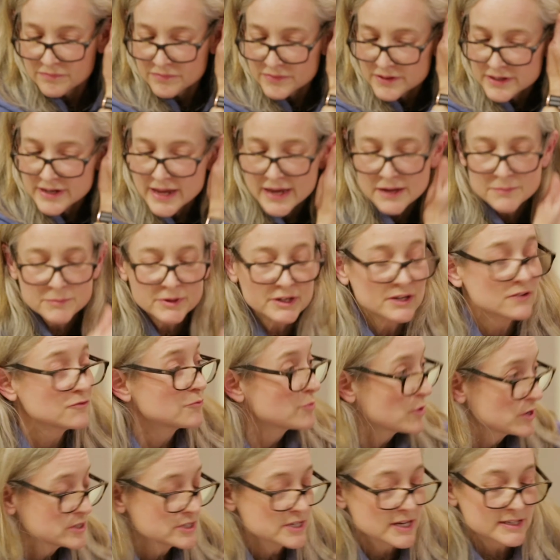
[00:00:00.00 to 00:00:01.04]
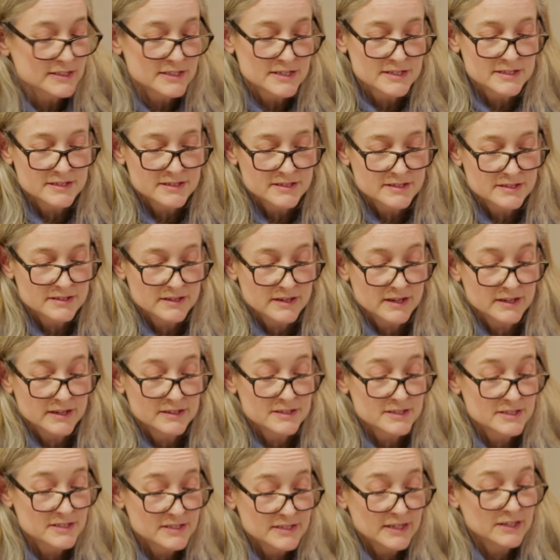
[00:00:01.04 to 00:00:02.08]
The naming of project is a
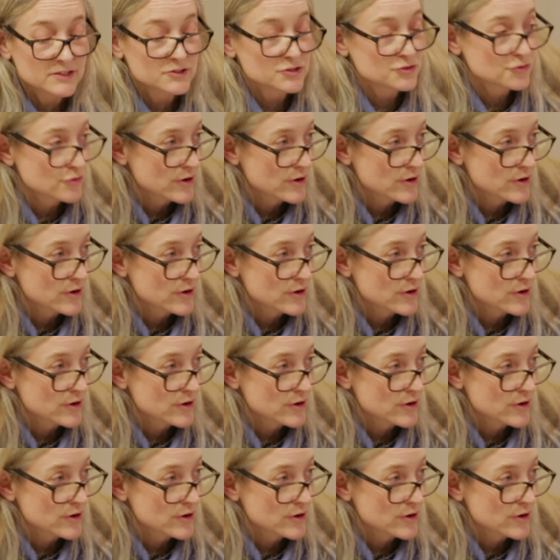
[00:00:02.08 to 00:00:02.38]
distinct